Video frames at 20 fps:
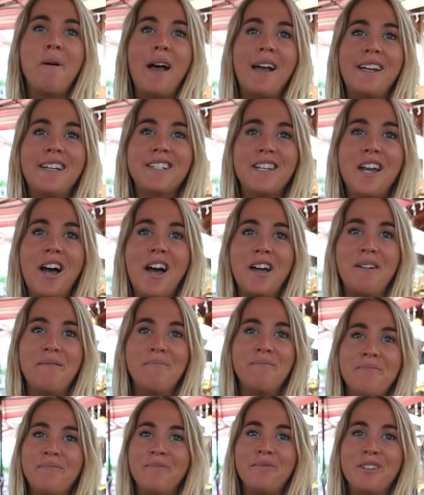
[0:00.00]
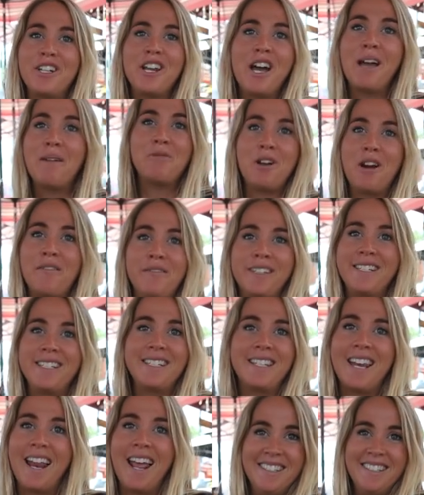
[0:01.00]
back in time. We're time traveling
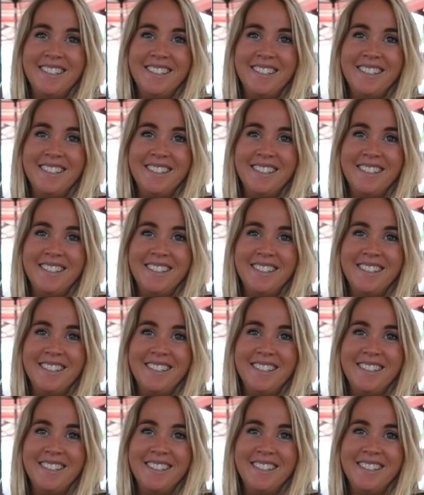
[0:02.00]
today.